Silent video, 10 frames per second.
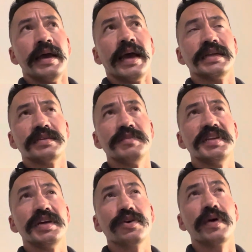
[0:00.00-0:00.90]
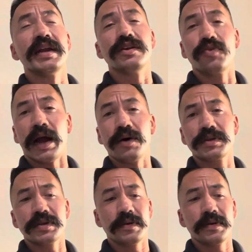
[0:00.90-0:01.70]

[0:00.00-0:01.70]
had some deteriorated grout.